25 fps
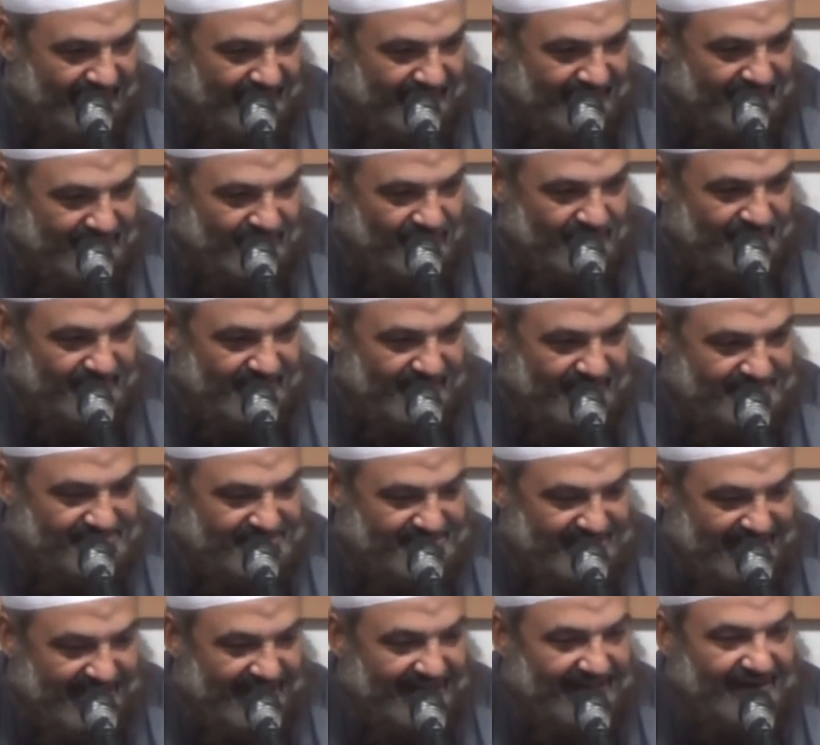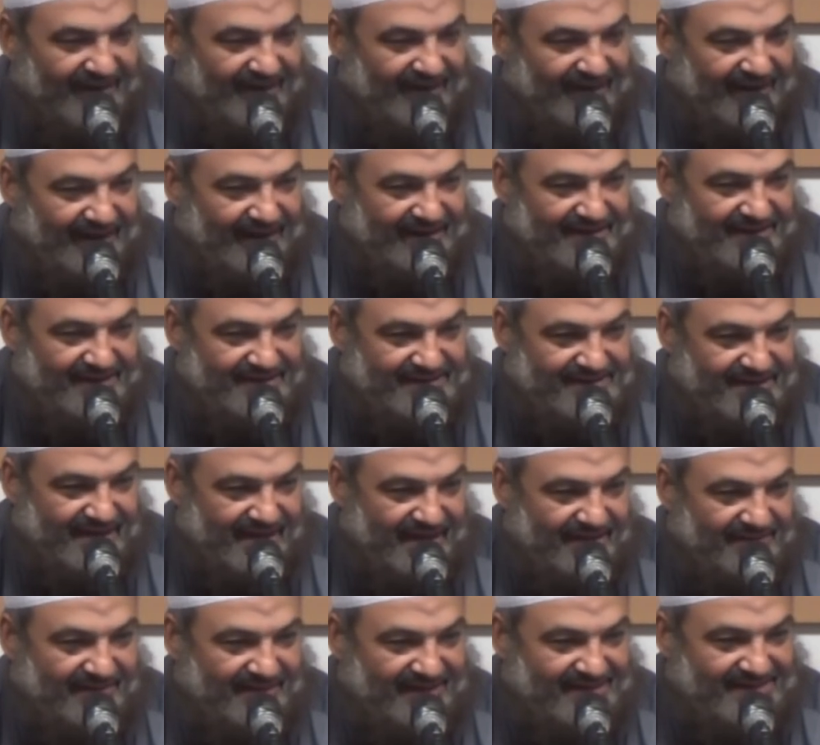now at the moment I'm saying it is
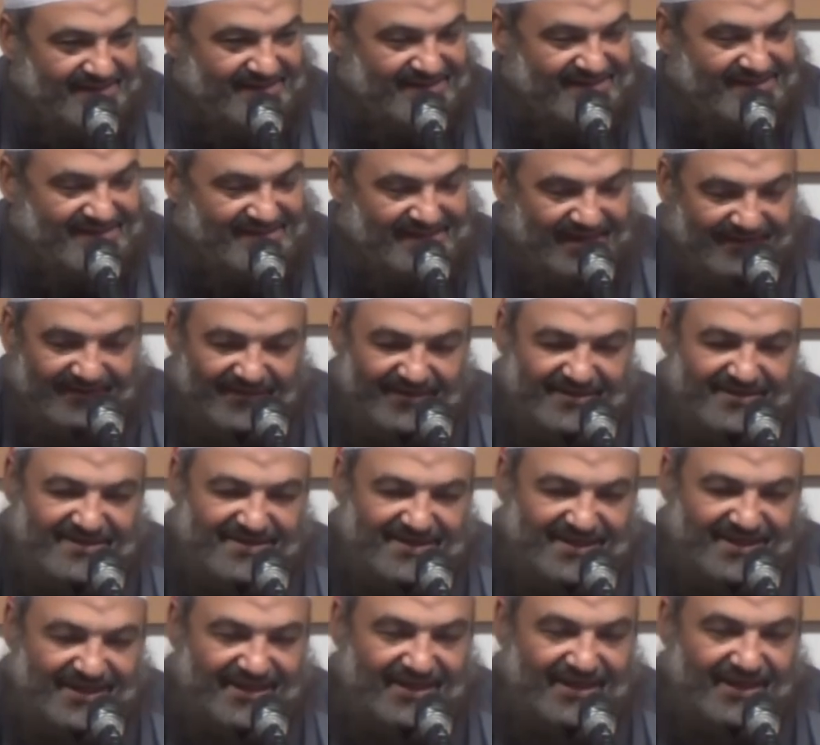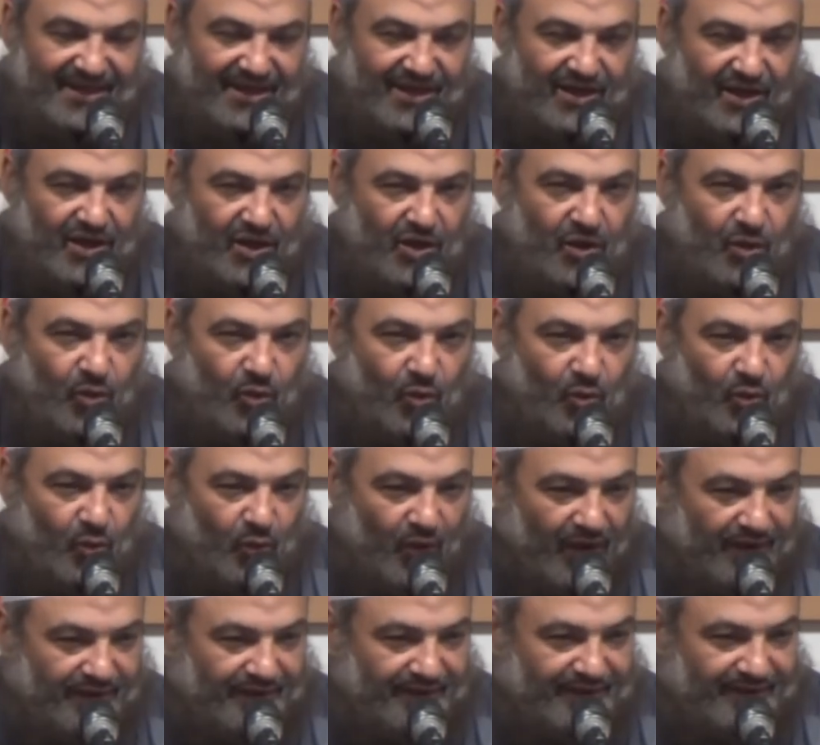going to be
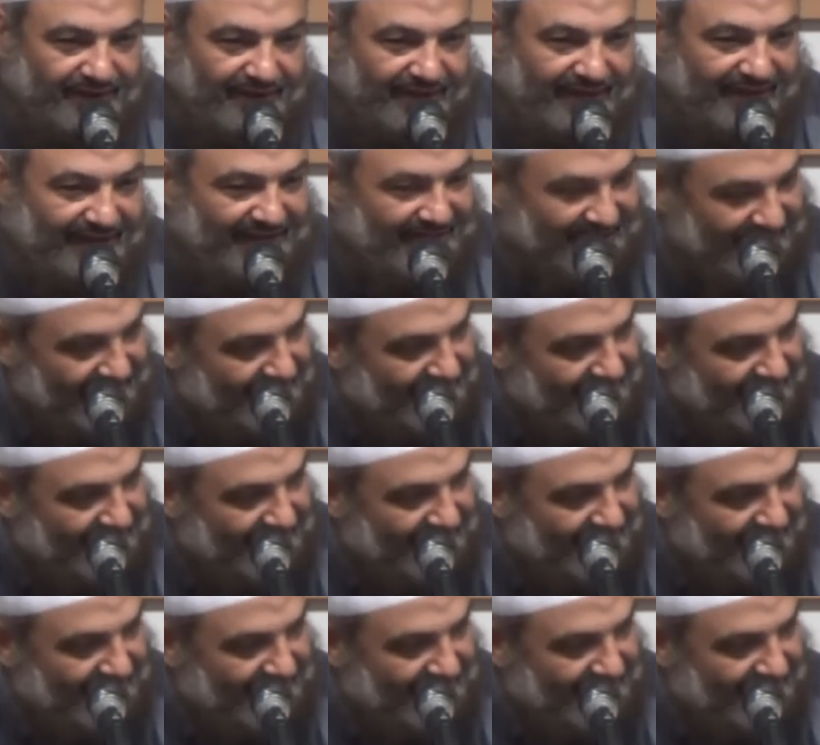71